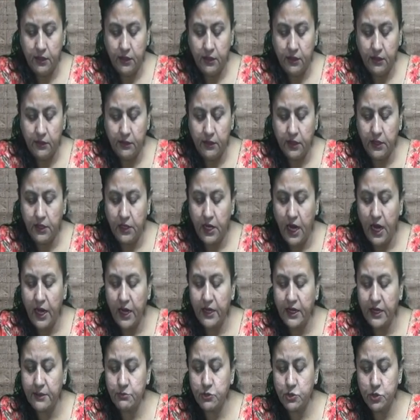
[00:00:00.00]
The car
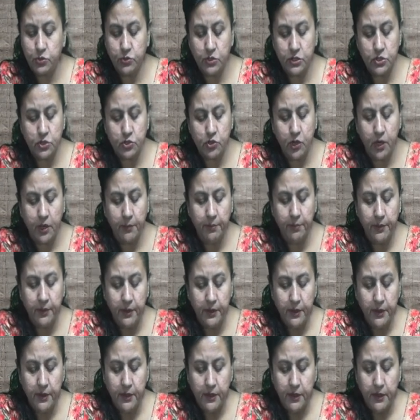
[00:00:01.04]
comes to a stop
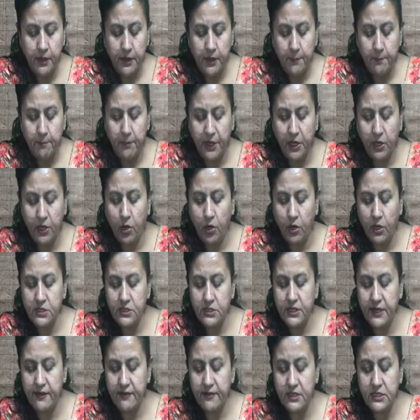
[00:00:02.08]
because
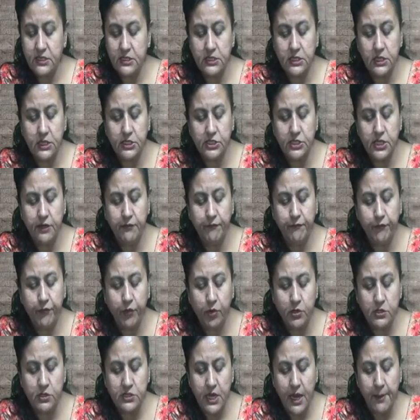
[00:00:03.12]
there is a certain
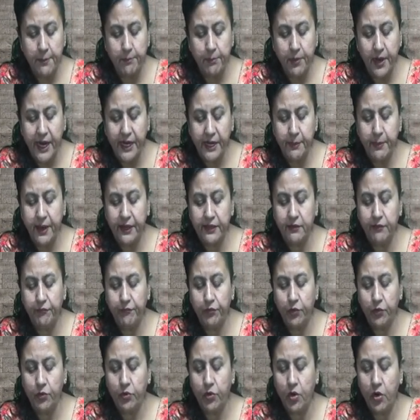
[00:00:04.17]
force applied by the
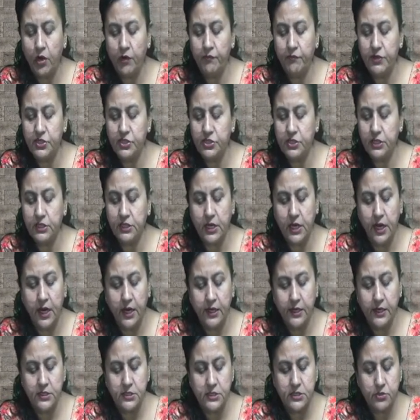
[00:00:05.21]
flow on which the
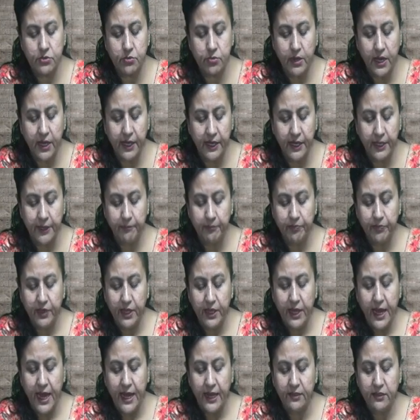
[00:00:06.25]
car is running,
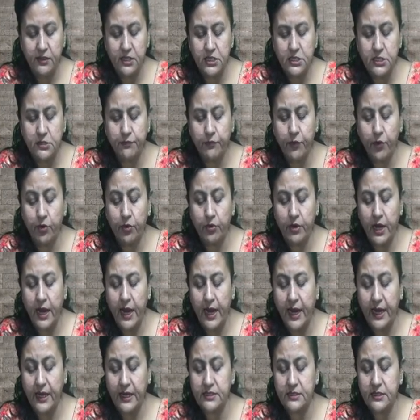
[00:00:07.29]
and this force
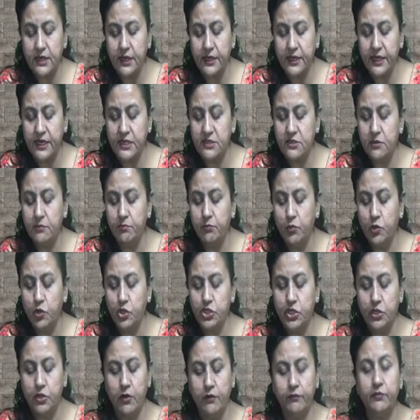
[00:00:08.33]
acts against the
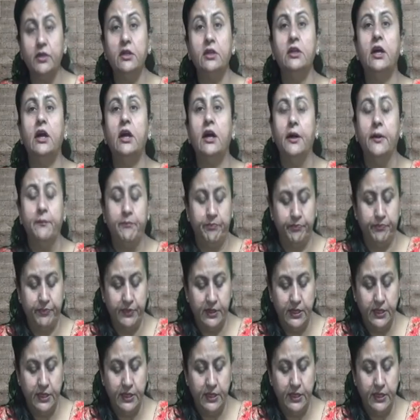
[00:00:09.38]
motion of the car,